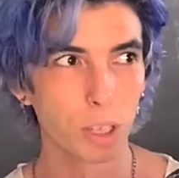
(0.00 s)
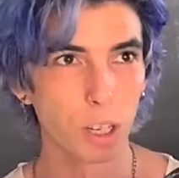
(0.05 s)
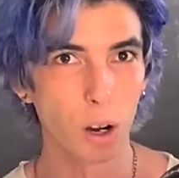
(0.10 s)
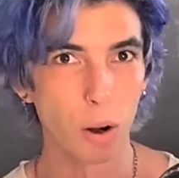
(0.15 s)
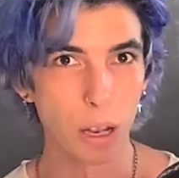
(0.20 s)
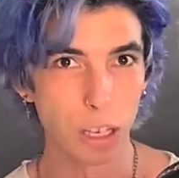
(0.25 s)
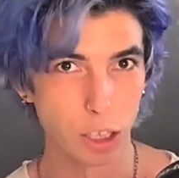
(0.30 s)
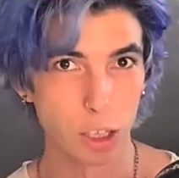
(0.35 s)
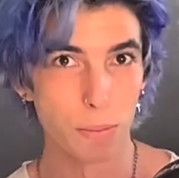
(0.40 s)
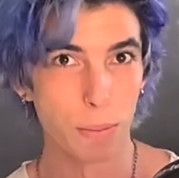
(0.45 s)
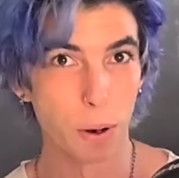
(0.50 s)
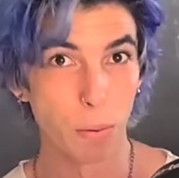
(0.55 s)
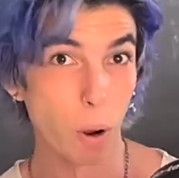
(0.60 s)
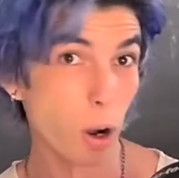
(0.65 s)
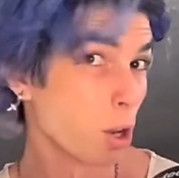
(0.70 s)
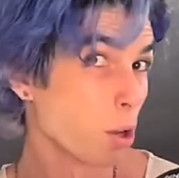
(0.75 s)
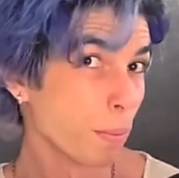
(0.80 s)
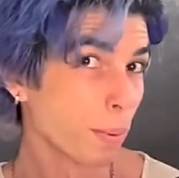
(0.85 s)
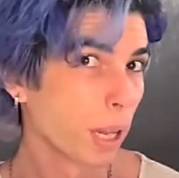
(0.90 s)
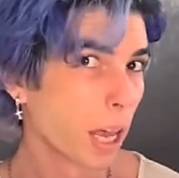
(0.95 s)
instrument while
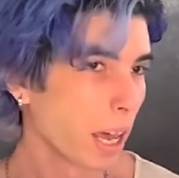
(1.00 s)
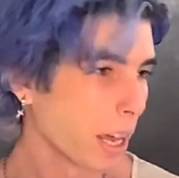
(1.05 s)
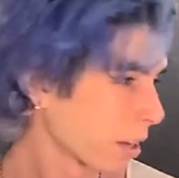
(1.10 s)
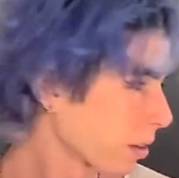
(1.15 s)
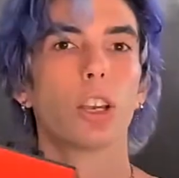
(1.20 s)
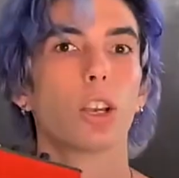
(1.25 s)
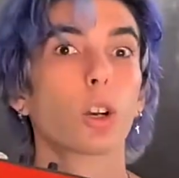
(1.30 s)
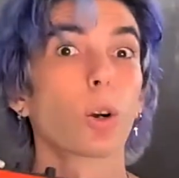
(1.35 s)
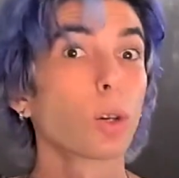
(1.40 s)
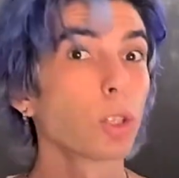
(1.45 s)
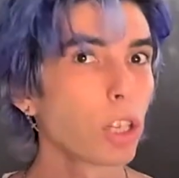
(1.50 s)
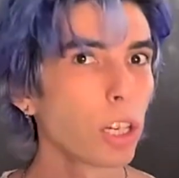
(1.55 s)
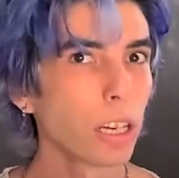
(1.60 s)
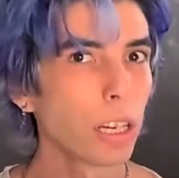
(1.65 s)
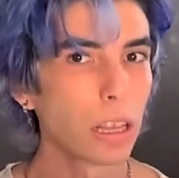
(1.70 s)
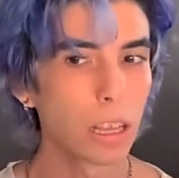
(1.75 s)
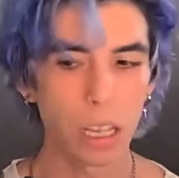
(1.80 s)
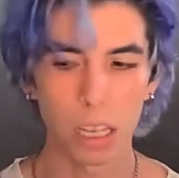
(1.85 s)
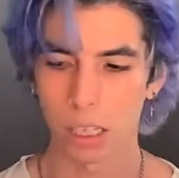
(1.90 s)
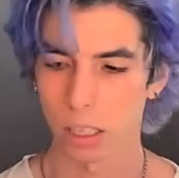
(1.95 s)
you play. You're going to
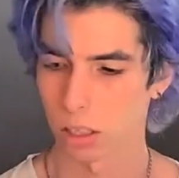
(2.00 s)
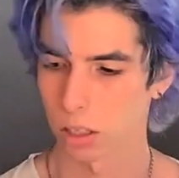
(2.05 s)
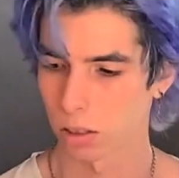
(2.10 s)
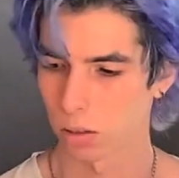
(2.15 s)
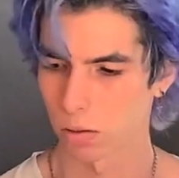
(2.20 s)
need this.